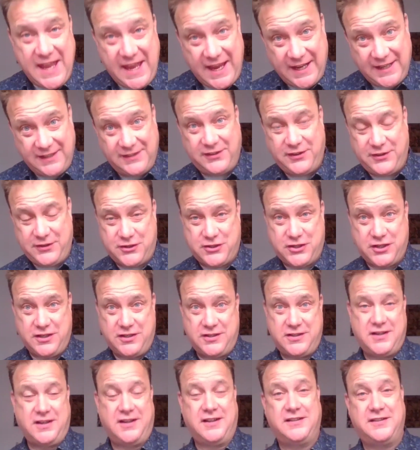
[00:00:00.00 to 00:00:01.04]
into the
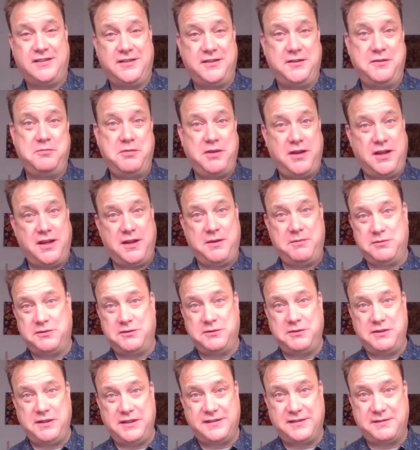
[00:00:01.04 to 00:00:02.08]
churchyard to be able
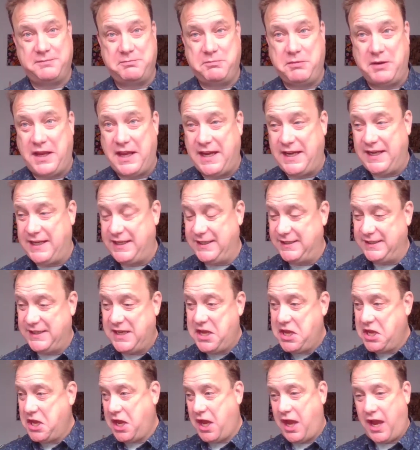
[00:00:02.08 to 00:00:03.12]
to explain
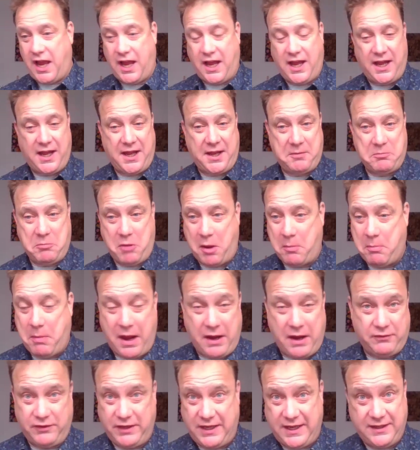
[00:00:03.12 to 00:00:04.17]

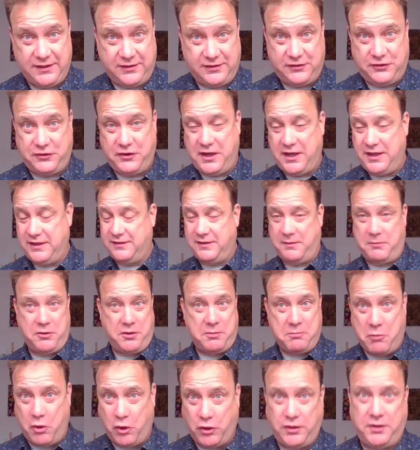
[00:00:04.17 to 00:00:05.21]
about the history, some of the
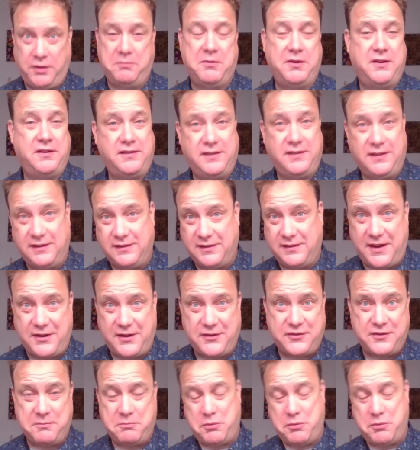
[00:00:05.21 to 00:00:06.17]
monuments, etc.